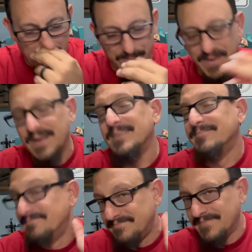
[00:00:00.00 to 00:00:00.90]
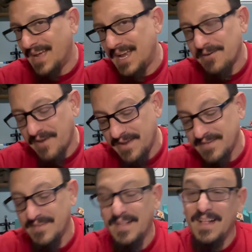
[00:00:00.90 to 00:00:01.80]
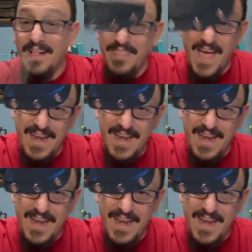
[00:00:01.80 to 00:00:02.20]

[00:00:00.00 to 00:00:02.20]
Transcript: But anyway, that